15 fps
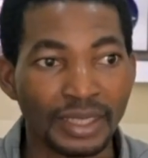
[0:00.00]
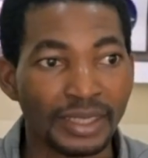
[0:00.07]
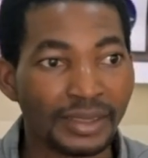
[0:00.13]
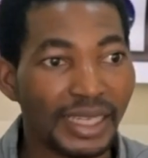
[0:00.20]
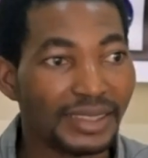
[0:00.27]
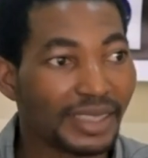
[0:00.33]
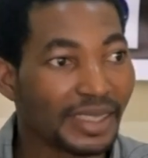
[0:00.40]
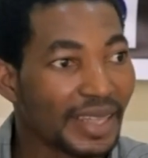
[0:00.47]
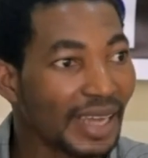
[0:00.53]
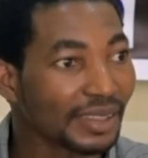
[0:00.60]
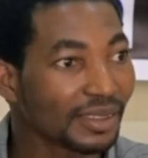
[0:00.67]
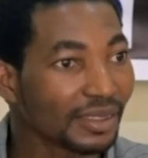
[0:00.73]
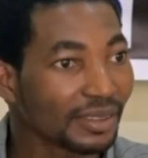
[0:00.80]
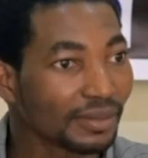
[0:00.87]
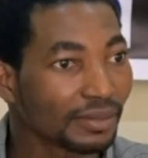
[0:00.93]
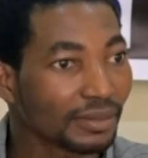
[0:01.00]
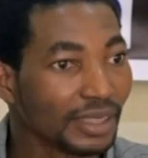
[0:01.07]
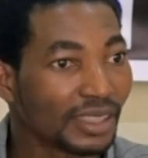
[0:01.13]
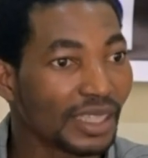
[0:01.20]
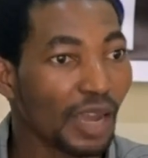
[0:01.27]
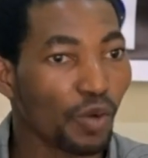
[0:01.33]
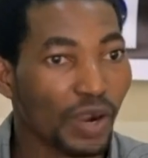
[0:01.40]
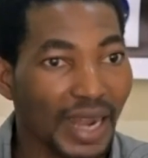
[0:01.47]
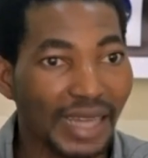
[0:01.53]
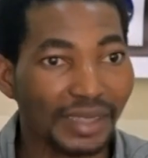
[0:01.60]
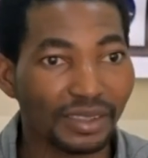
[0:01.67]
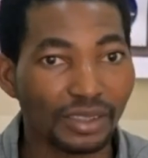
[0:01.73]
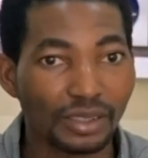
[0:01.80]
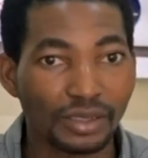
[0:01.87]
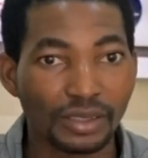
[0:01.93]
Nigerian
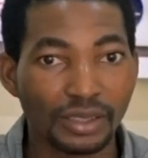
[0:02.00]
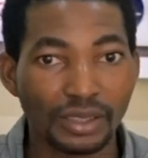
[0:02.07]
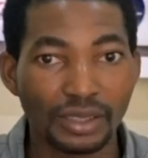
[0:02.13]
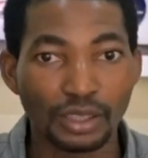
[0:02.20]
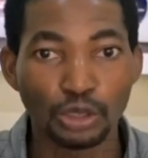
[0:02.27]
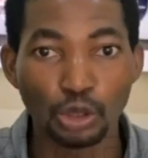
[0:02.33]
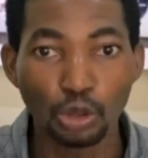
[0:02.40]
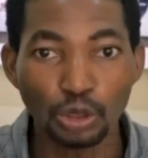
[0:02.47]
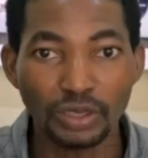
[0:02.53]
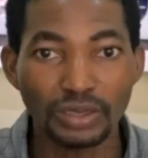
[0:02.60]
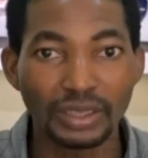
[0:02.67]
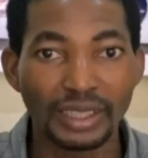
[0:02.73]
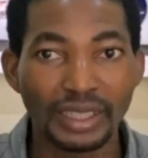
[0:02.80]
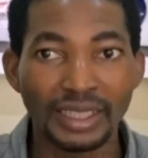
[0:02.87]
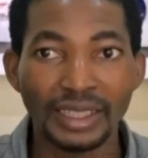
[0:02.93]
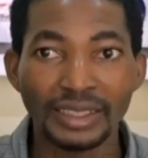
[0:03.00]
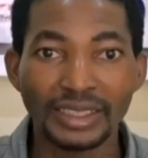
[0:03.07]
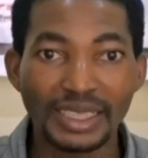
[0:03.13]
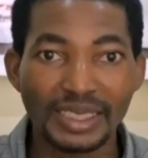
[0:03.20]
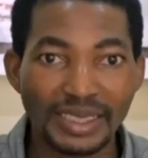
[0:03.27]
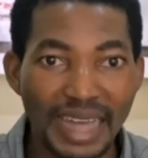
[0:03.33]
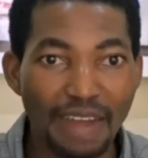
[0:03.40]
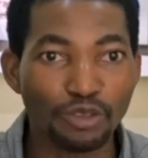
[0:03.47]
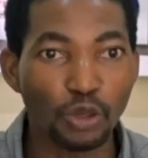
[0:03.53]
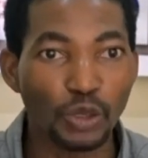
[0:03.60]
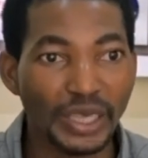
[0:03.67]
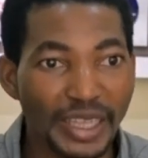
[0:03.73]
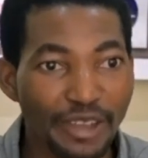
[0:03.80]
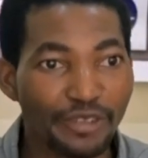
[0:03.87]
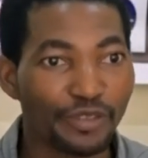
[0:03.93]
workers, youth deserve to
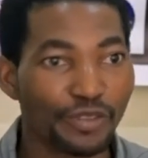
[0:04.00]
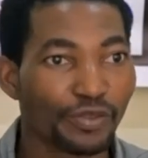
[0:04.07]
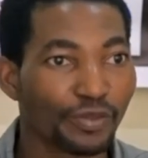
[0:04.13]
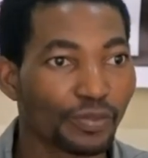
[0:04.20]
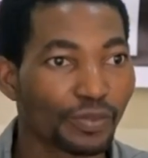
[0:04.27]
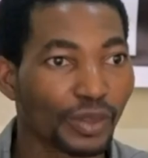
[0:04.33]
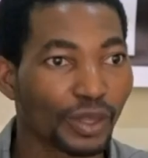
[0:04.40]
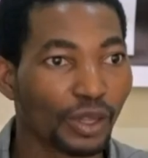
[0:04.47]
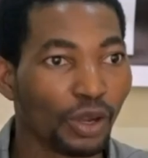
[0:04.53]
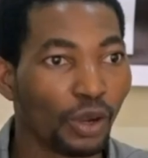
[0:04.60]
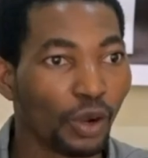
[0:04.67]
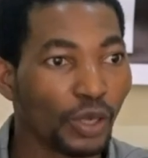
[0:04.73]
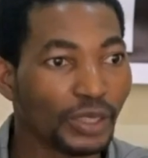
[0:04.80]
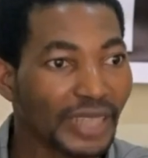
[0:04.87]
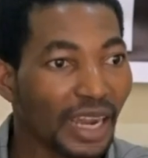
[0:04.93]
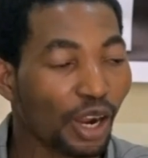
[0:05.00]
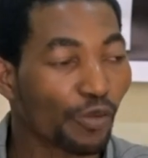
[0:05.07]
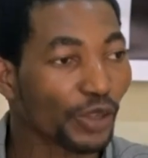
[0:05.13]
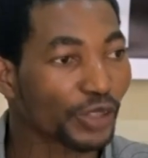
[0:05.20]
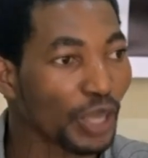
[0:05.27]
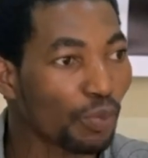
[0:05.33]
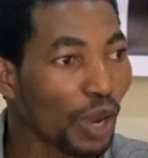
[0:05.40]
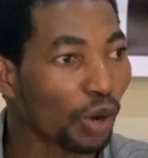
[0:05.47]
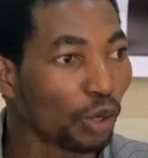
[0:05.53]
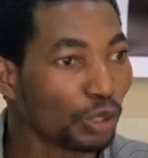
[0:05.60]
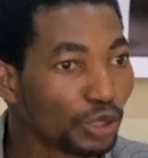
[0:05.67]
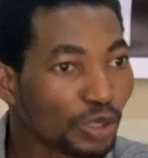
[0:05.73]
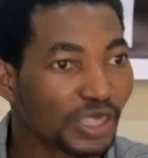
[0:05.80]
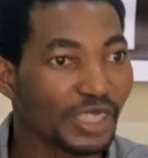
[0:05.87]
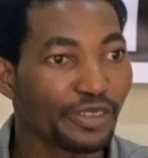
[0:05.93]
live under comfortable and
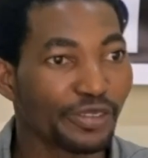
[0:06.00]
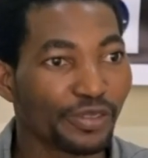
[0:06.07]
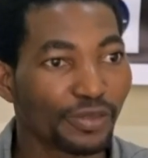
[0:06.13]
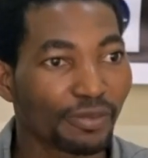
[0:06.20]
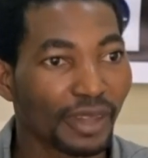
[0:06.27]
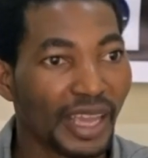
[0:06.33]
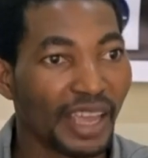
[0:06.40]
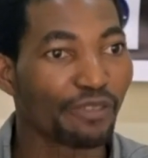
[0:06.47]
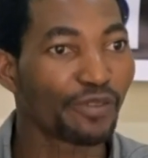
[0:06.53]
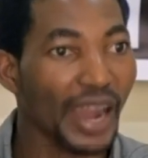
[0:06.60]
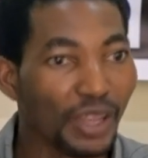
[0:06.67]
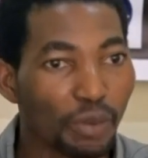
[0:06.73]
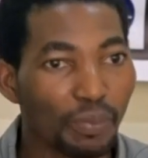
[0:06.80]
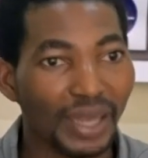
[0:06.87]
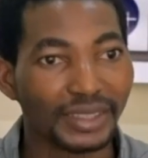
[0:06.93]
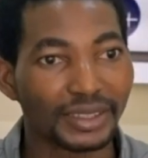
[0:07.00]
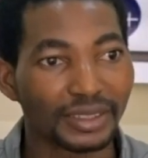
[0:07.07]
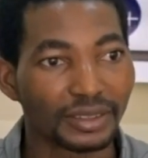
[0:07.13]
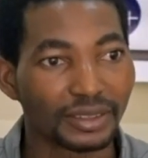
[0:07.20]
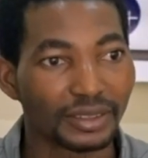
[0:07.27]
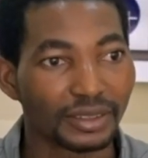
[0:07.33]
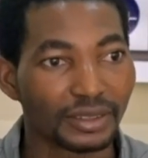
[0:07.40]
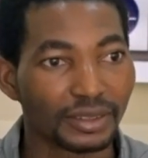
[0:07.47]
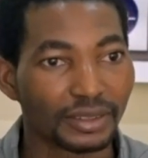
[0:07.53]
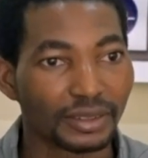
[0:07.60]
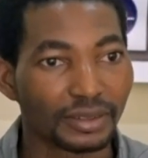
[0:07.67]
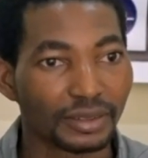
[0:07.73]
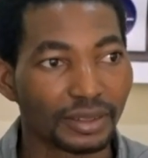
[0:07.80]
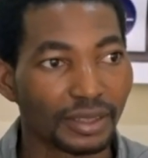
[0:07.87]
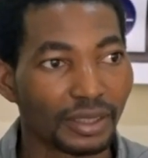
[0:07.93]
conducive environments,
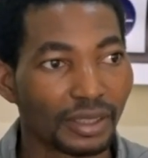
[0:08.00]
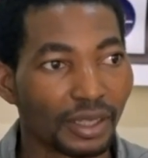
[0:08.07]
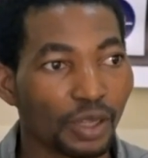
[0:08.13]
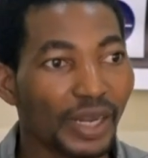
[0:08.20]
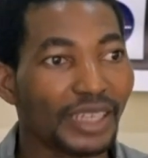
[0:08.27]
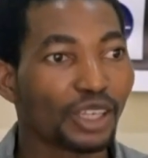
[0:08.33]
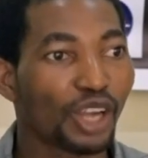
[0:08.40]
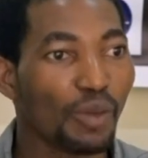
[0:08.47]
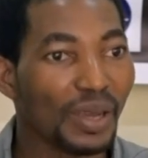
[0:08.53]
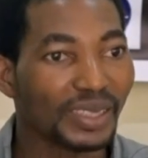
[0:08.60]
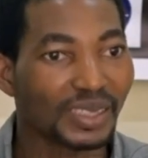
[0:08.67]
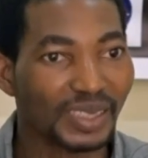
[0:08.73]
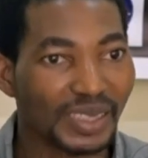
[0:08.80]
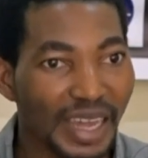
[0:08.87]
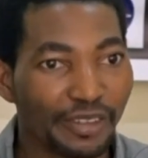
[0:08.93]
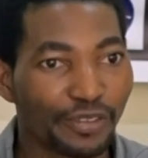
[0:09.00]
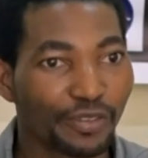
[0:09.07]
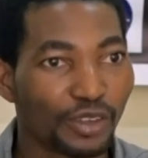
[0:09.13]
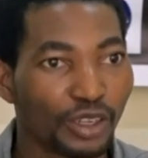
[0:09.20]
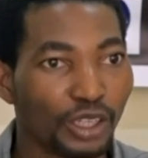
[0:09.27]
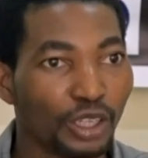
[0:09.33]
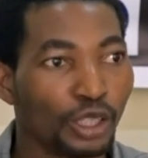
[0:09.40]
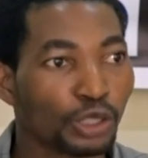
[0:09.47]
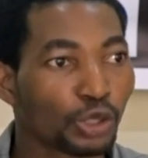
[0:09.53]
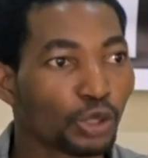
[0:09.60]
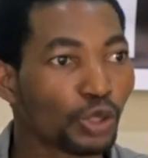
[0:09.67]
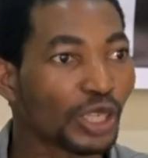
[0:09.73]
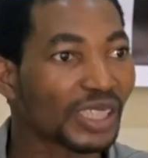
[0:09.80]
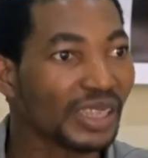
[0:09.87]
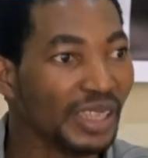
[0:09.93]
so that the government itself should
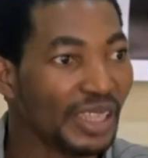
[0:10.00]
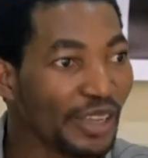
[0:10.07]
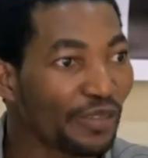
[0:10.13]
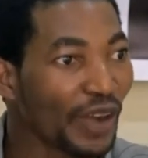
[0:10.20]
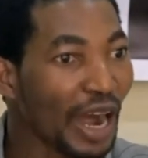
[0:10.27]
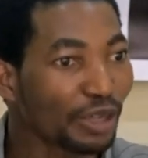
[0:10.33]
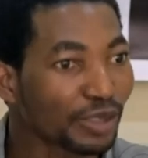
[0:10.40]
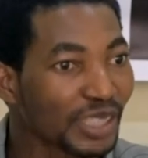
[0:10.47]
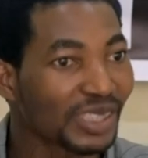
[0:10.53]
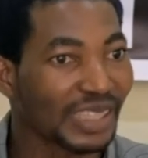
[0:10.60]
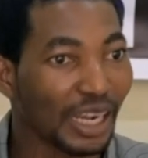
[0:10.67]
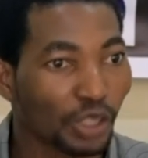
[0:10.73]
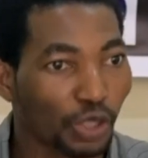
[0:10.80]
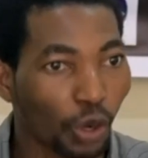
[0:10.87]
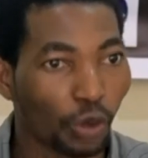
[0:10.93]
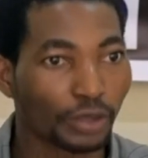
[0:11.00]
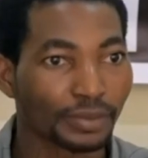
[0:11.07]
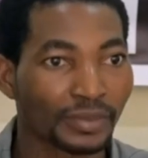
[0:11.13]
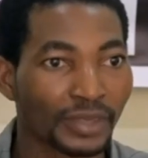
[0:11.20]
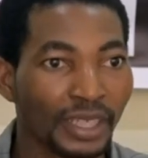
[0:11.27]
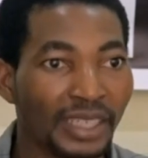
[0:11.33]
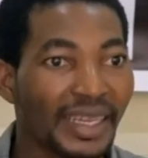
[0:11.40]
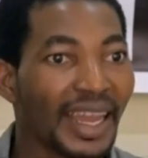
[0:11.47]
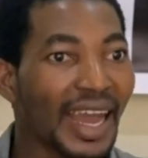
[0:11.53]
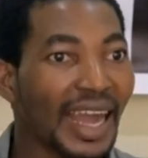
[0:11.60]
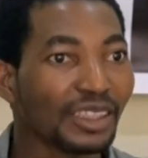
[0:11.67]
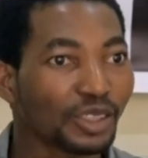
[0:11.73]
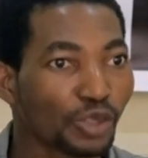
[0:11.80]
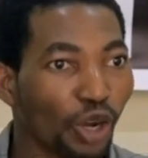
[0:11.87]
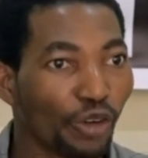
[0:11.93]
not leave housing sector in the
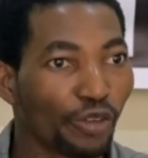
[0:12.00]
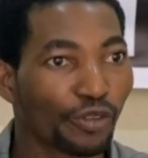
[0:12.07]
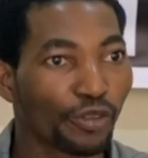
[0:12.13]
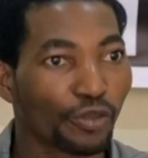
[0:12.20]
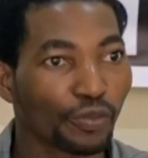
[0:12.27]
hands of